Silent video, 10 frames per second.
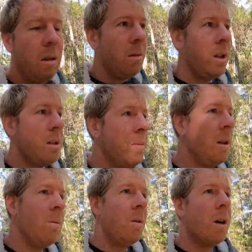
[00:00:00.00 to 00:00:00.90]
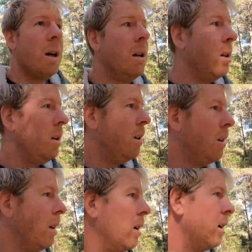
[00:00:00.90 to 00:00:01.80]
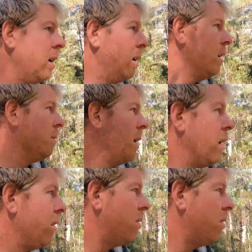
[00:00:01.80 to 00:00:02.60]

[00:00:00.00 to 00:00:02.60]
we need to be in Wagga in about